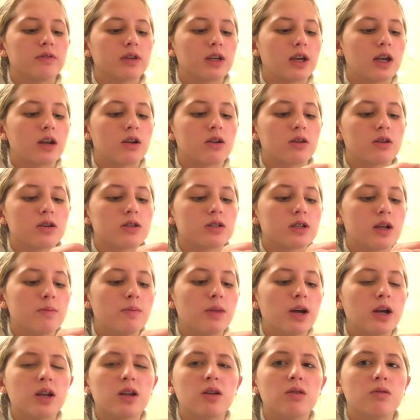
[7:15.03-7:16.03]
even care because I'm
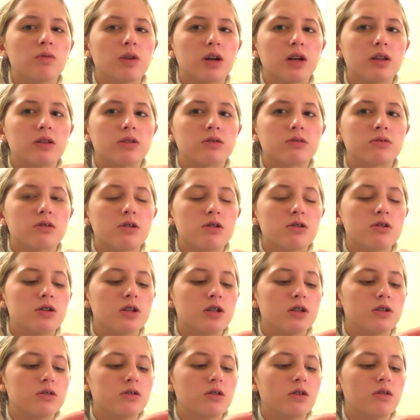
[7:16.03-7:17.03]
not gonna wear this
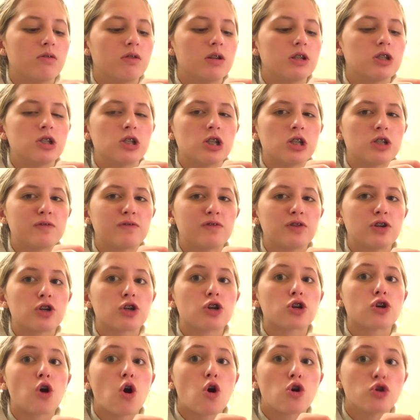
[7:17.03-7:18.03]
scrunchie. So it's just for
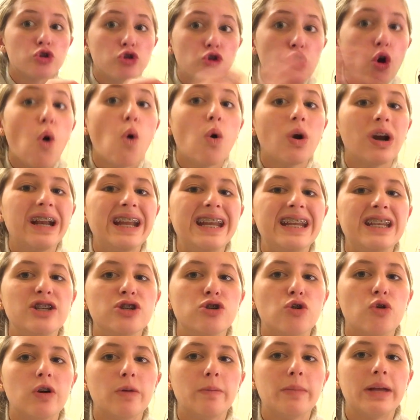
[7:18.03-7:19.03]
your
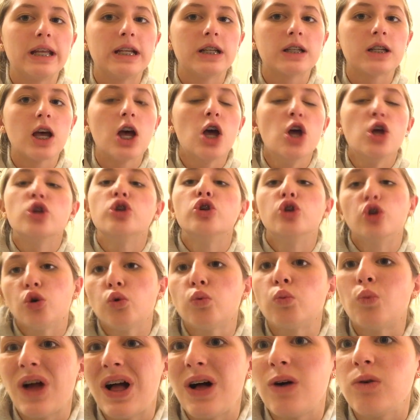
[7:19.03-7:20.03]
enjoyment. You're
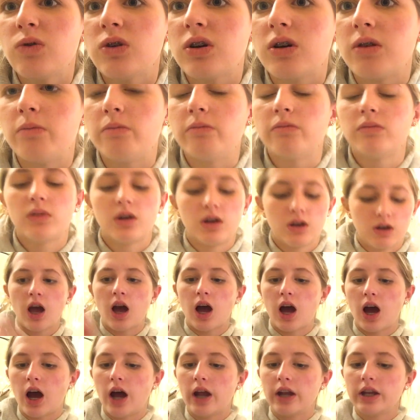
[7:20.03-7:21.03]
welcome.
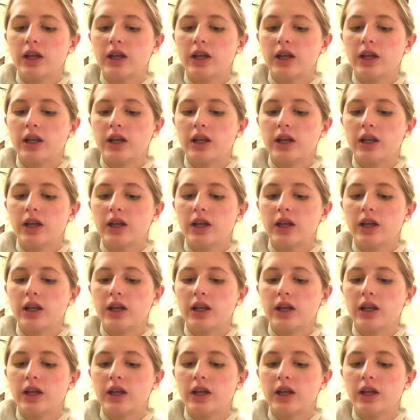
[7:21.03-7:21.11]
I